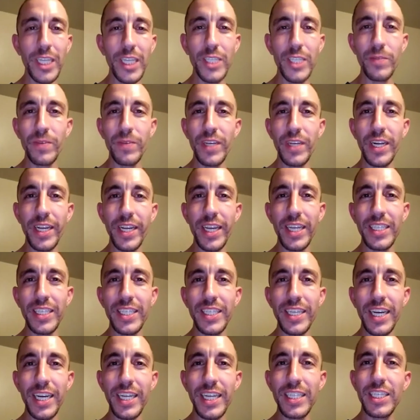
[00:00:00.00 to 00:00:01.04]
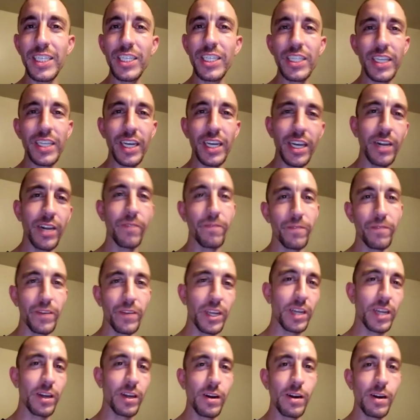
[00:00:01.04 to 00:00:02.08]
of it, I guess you guys just gotta
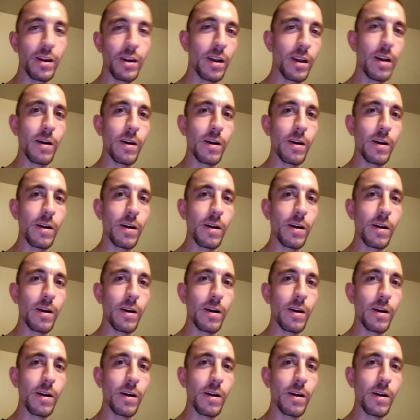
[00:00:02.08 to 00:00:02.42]
figure it out.